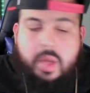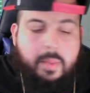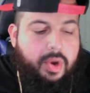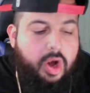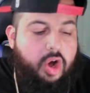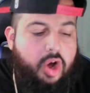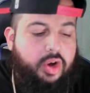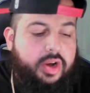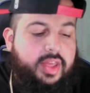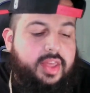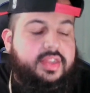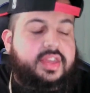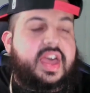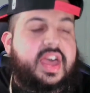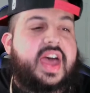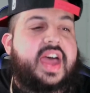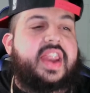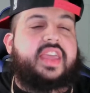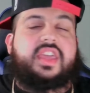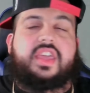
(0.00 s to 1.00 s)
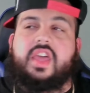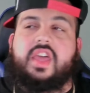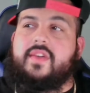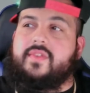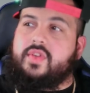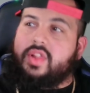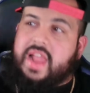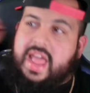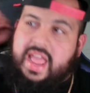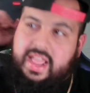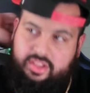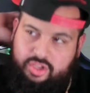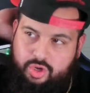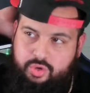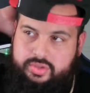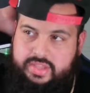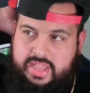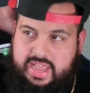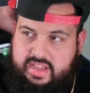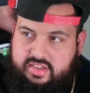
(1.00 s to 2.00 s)
Bro, this kind of give you like two
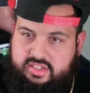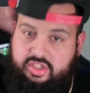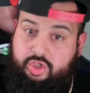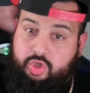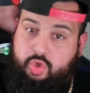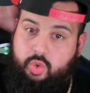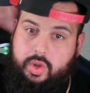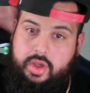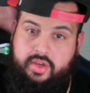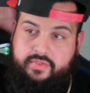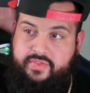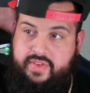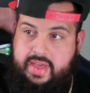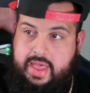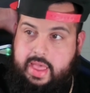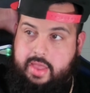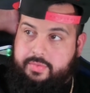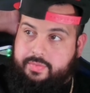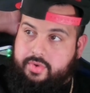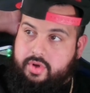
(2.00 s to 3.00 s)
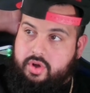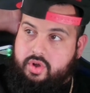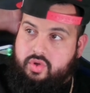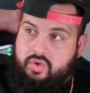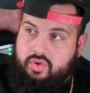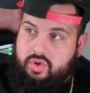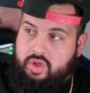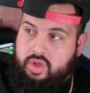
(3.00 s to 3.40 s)
thousand twelve vibes, bro.